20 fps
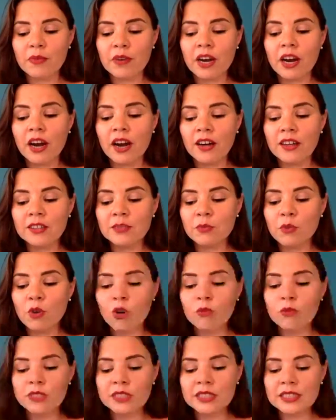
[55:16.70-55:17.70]
hard
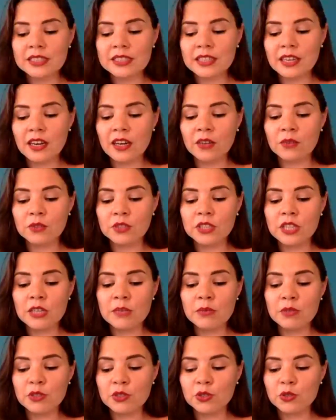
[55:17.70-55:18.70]
moments, I was
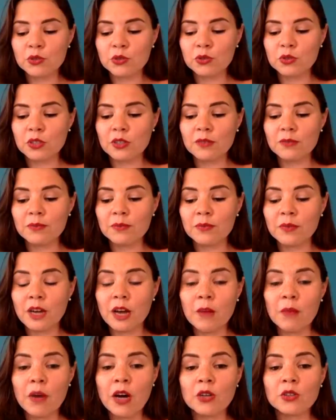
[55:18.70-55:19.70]
able to
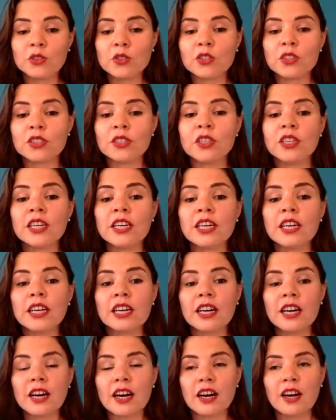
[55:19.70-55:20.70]
come out.
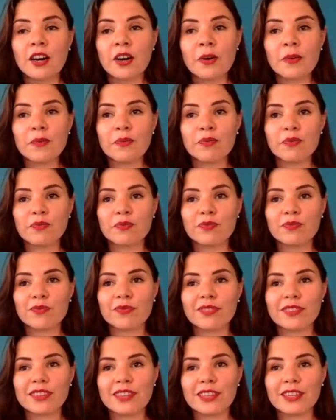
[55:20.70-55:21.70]
Um,
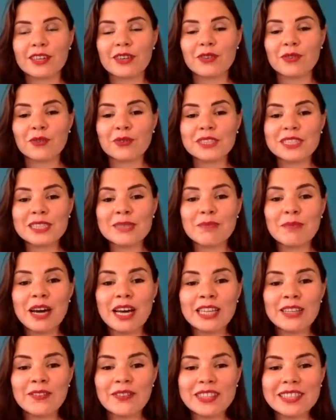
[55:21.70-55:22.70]
with the
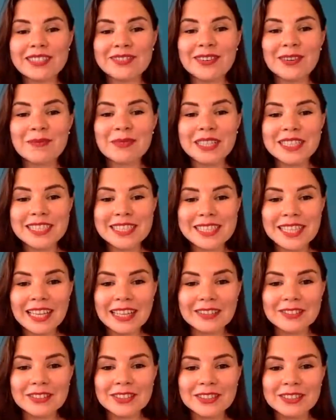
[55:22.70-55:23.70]
benefits for
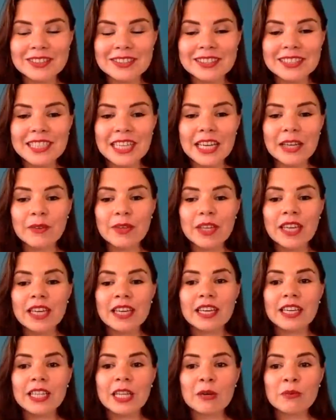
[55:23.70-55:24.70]
myself, so to say.
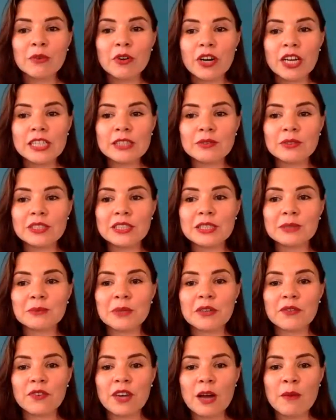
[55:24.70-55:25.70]
And I'm grateful to
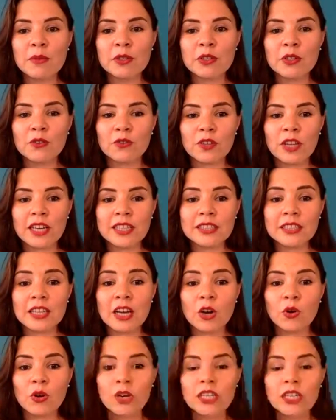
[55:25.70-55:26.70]
my family of light.
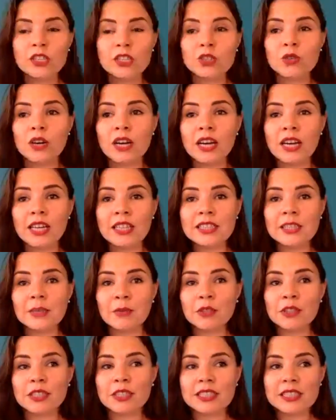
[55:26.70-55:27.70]
Now, do I ask them
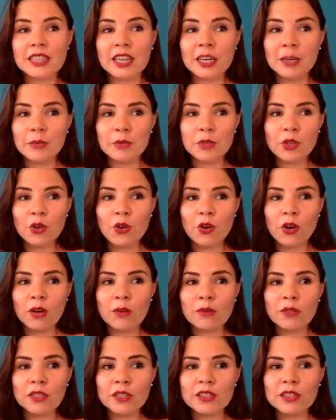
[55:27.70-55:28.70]
all the time? No. I
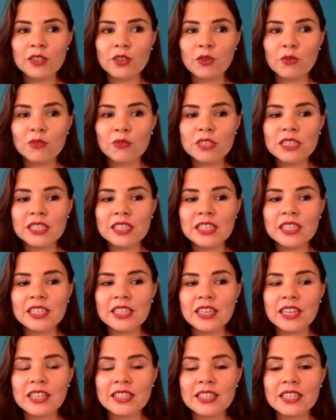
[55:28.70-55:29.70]
mean,
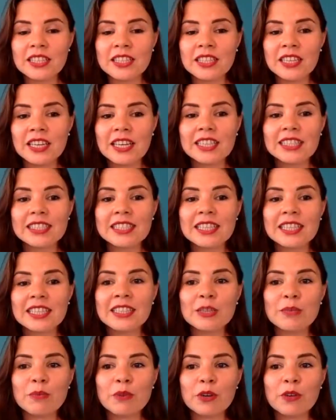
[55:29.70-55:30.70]
obviously, as I said in
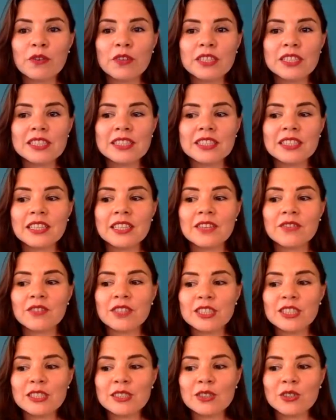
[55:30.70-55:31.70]
the previous
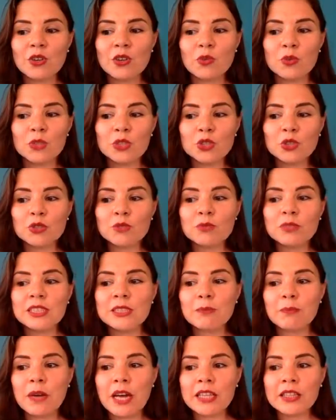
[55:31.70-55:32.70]
video, we shouldn't be
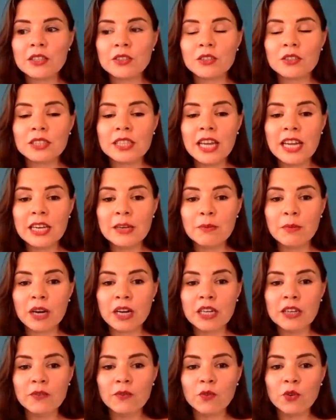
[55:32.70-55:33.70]
dependent on
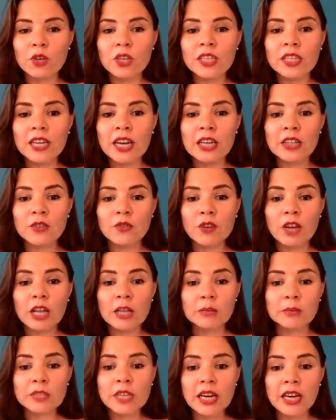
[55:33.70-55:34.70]
anybody for any kind of
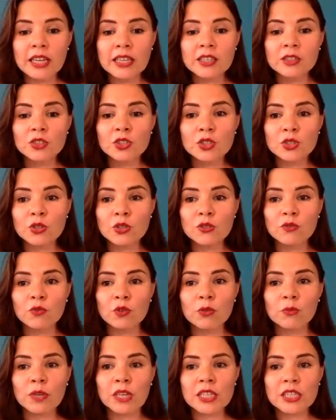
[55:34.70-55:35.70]
help. Yeah, I could solve
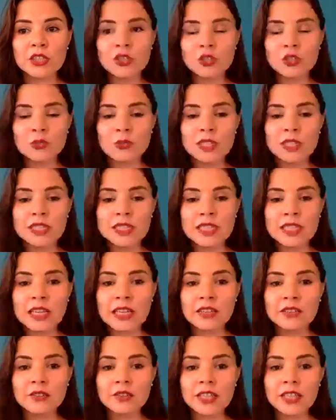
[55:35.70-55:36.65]
all my issues myself,